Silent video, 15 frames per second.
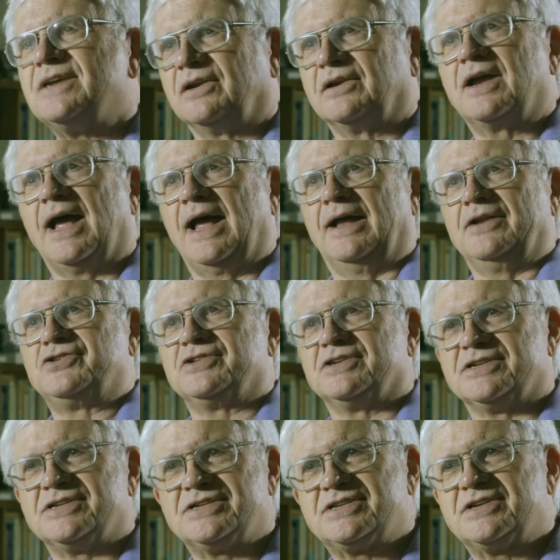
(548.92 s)

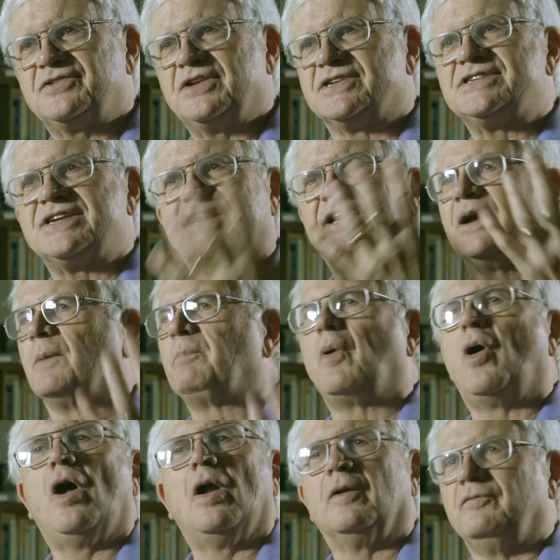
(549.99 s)
unconscious that's sending up
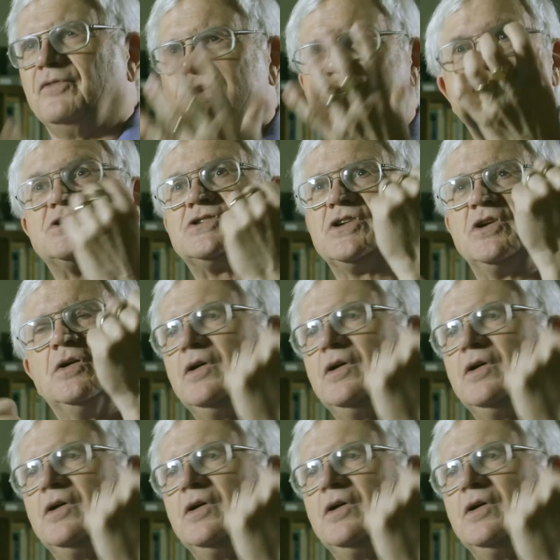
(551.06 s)
all of this